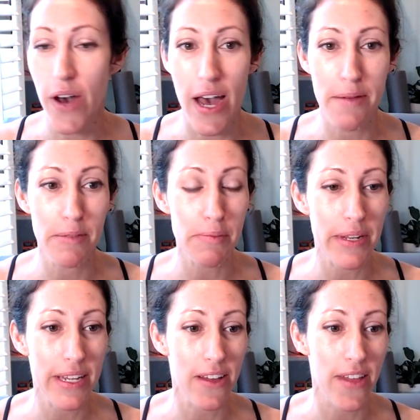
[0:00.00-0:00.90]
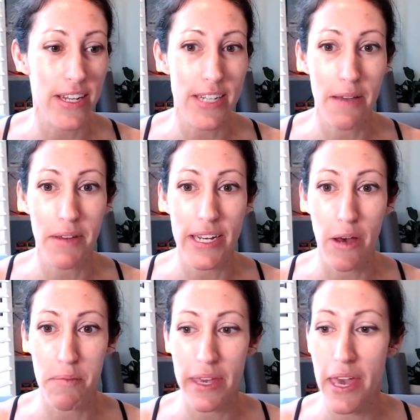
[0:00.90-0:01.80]
I'm spending a lot of time kind of
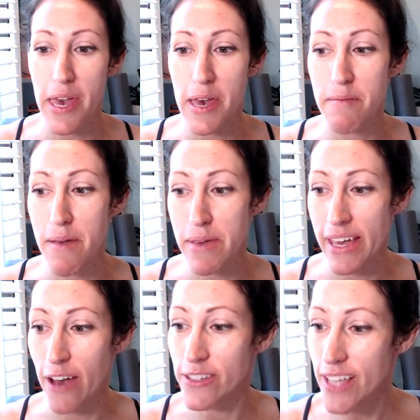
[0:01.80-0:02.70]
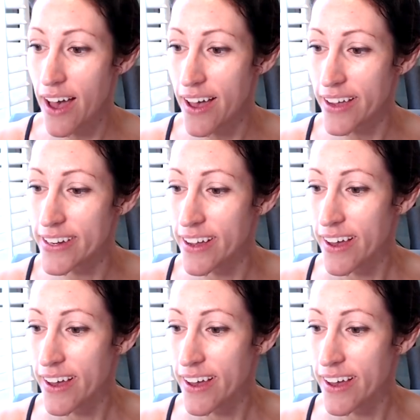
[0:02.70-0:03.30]
helping him, being outside.